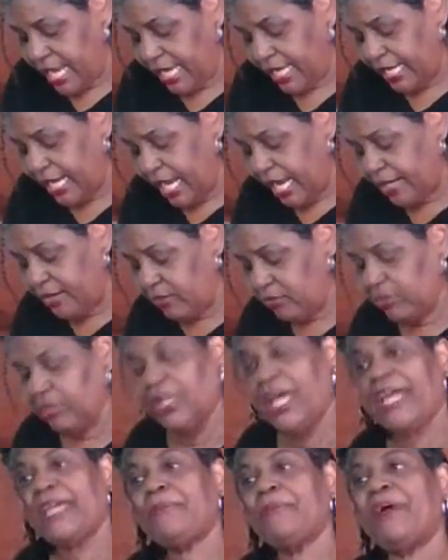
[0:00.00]
And I don't
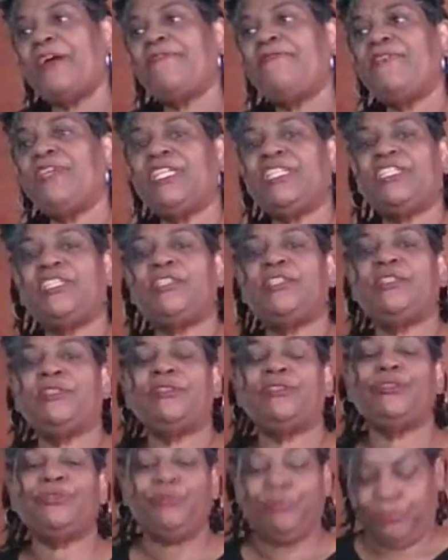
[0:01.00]
like my fish
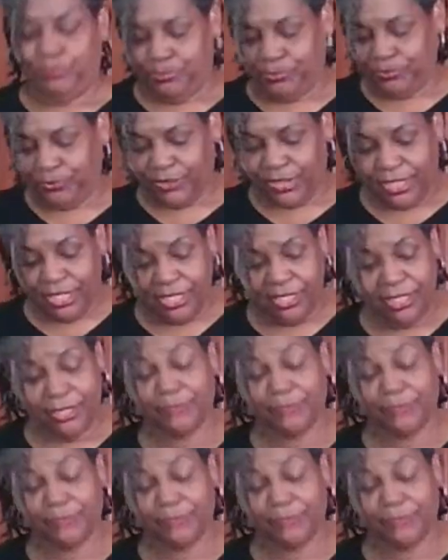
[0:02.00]
cut